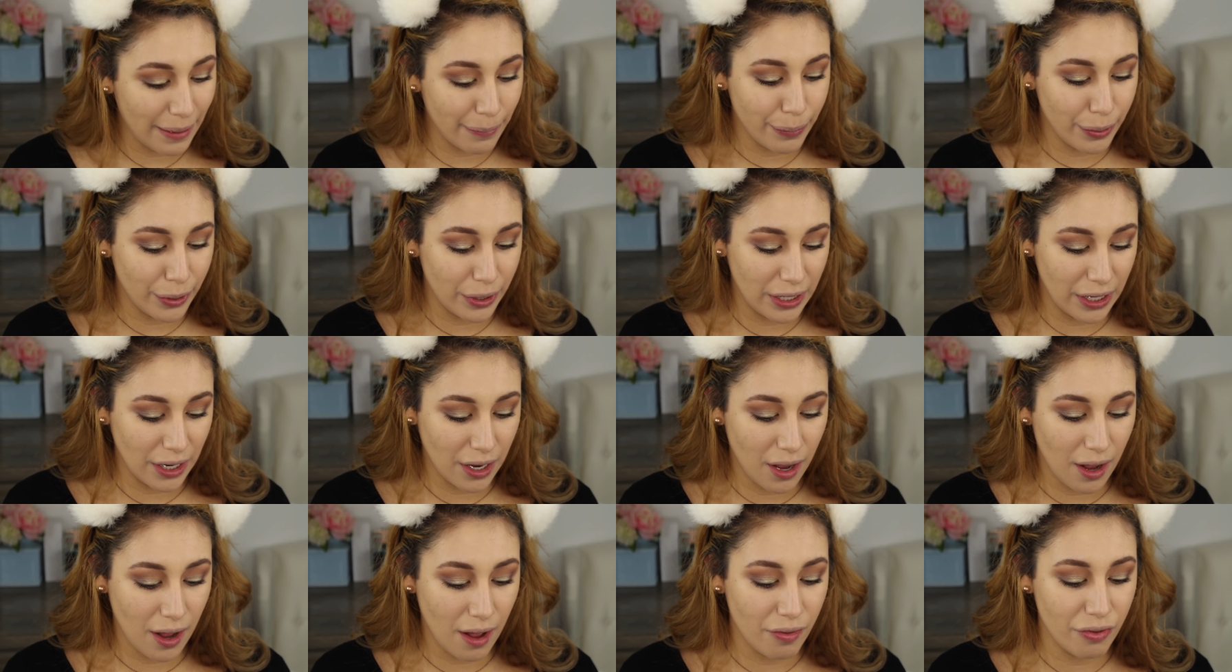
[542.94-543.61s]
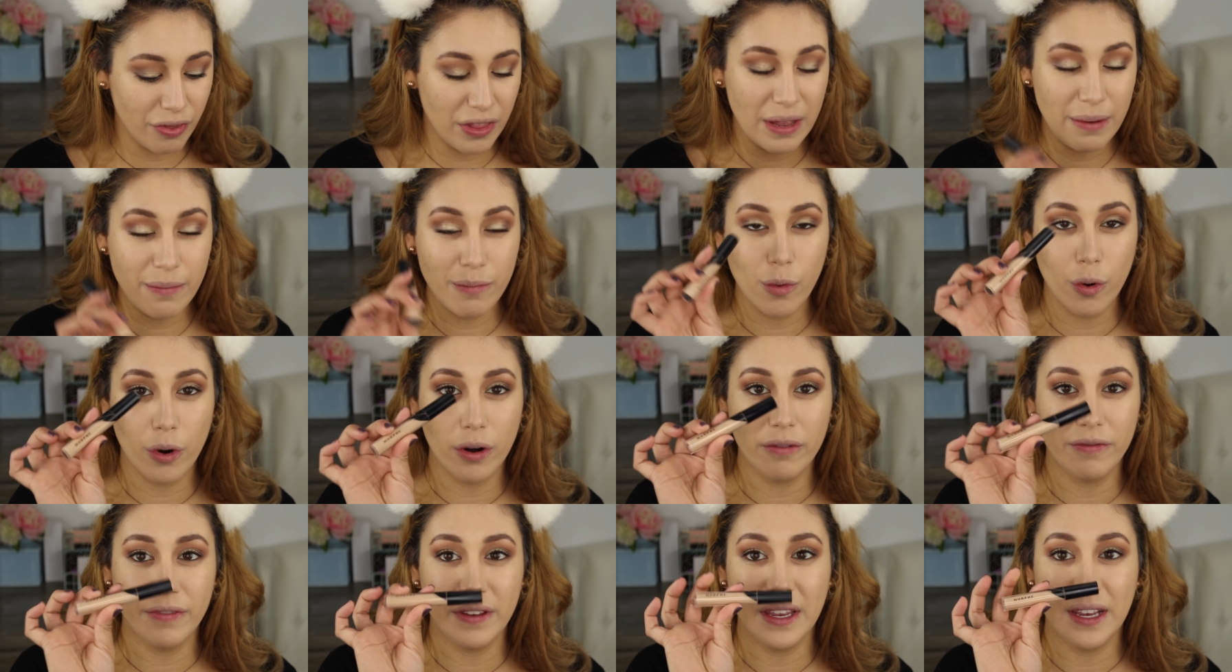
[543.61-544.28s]
am putting on the
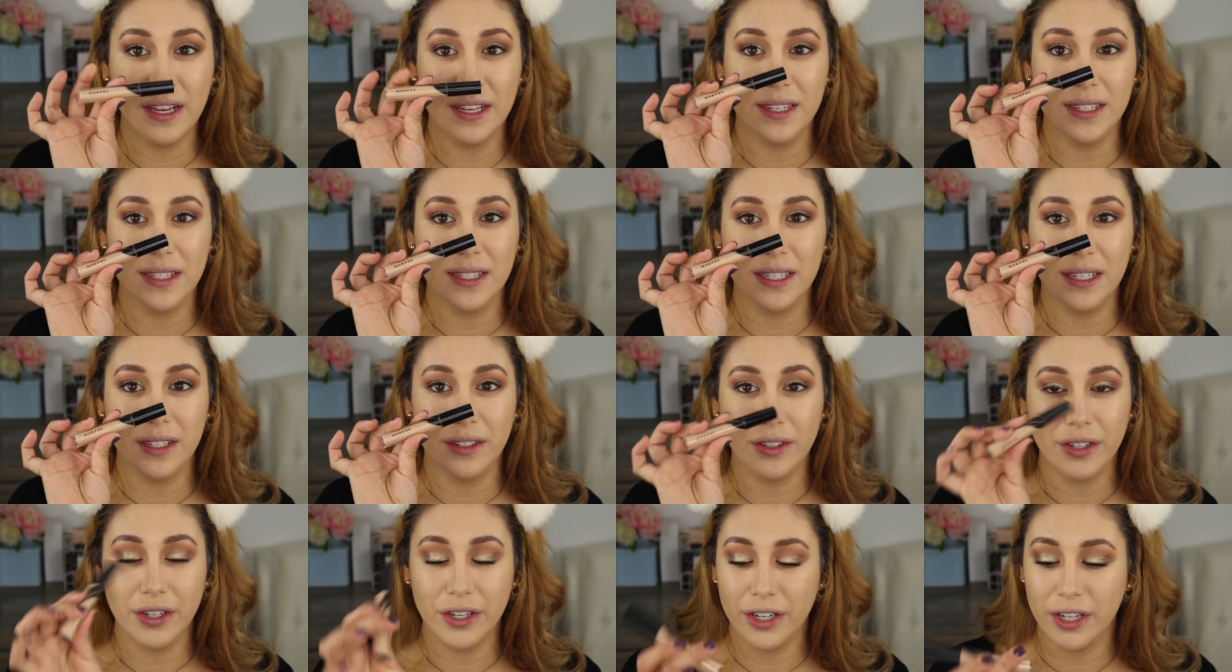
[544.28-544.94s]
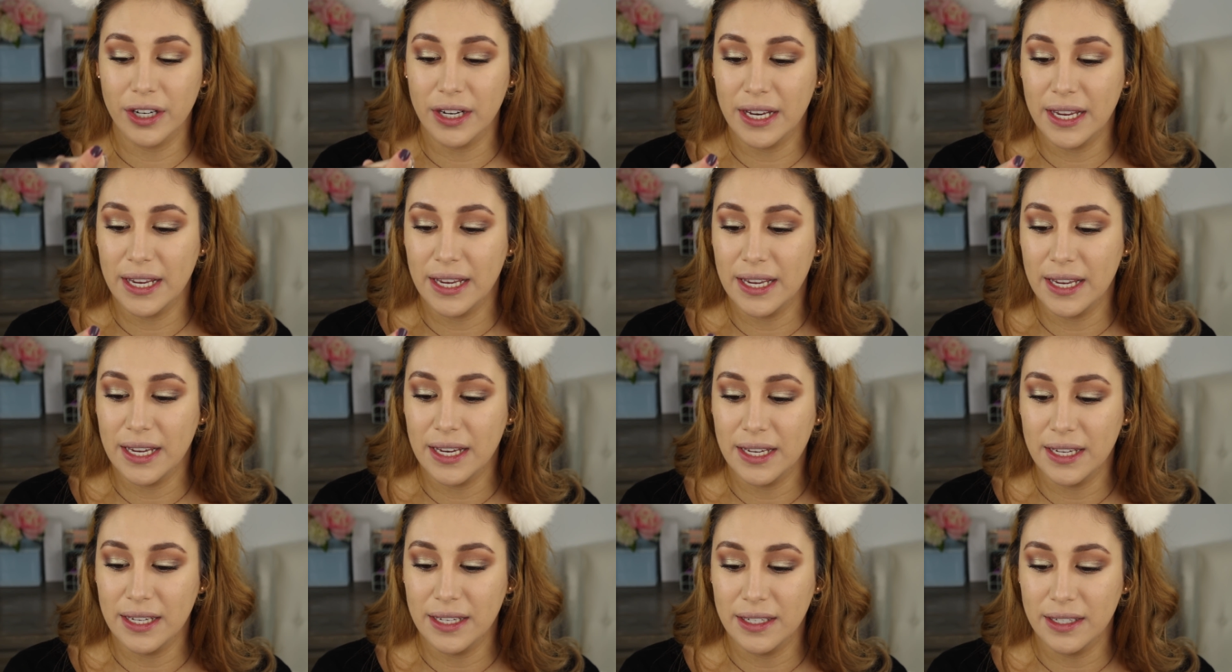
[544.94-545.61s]
Morphe concealer
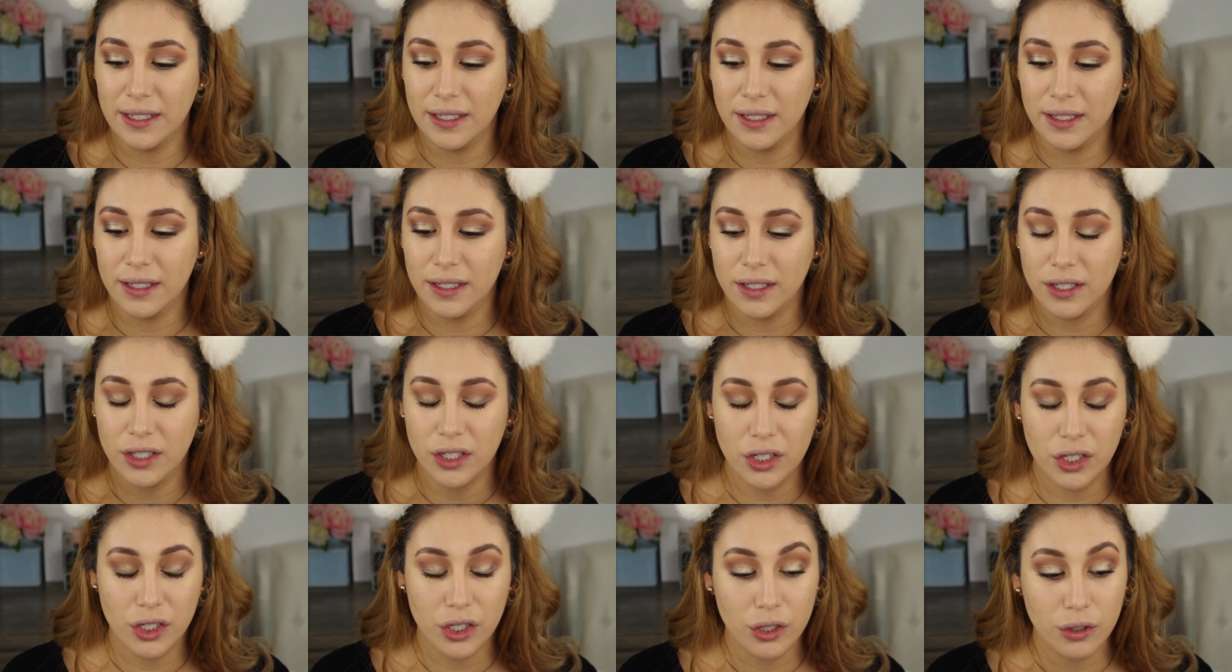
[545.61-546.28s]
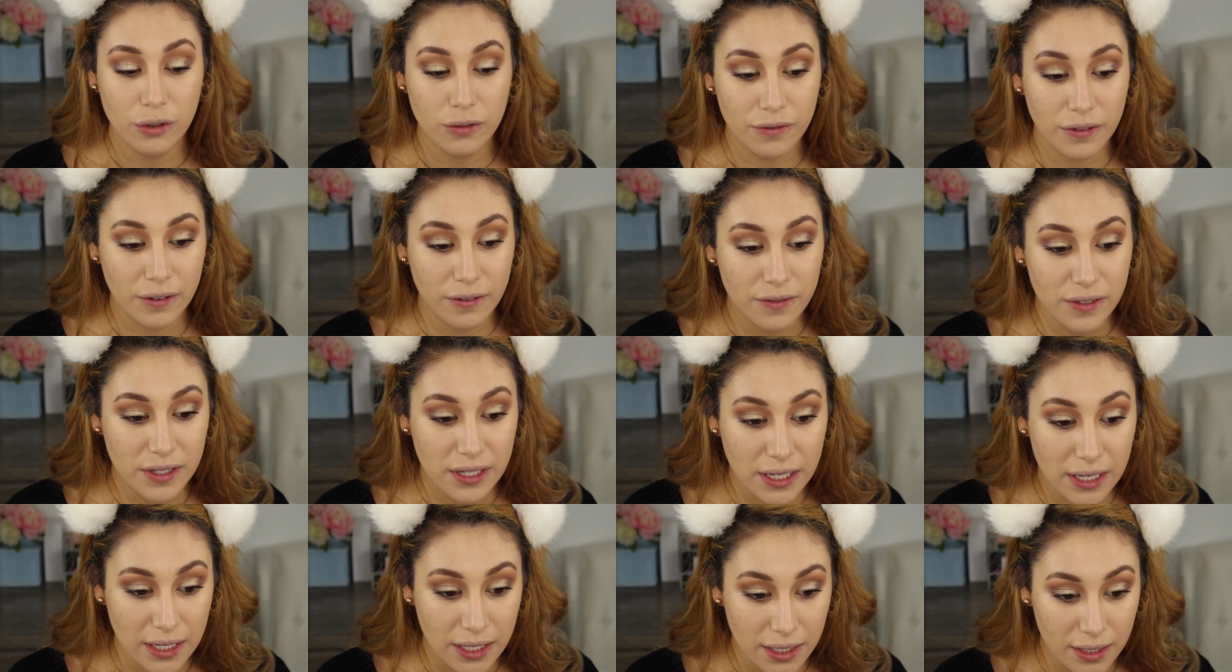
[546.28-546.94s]
in
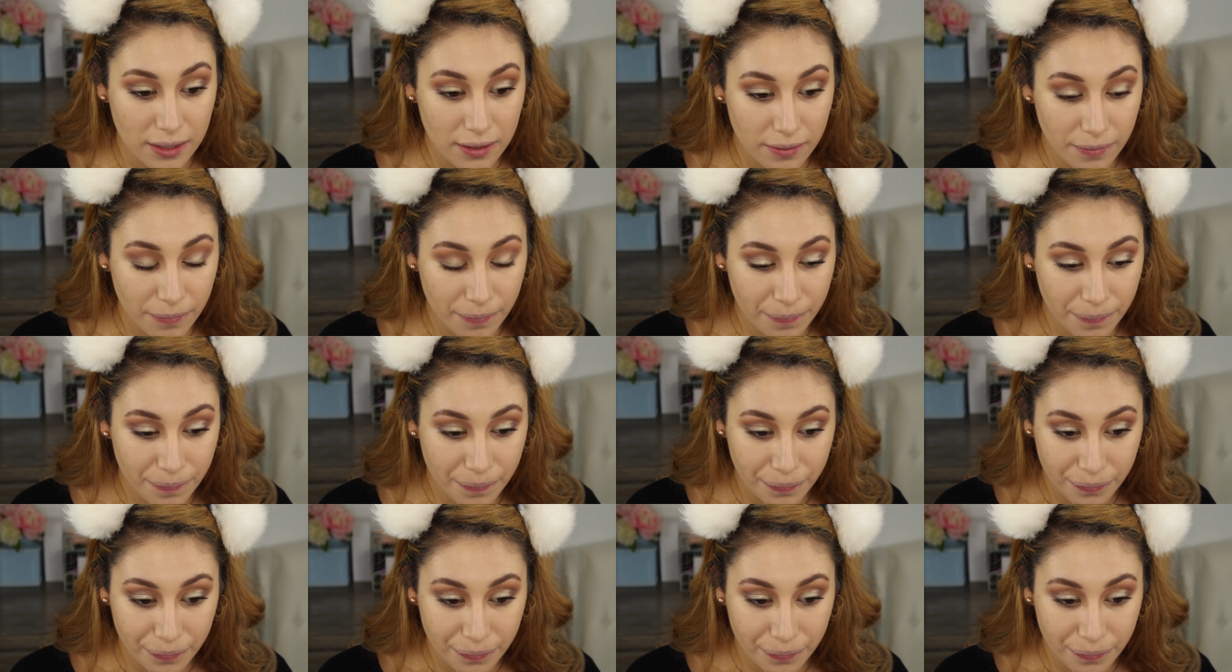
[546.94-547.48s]
215.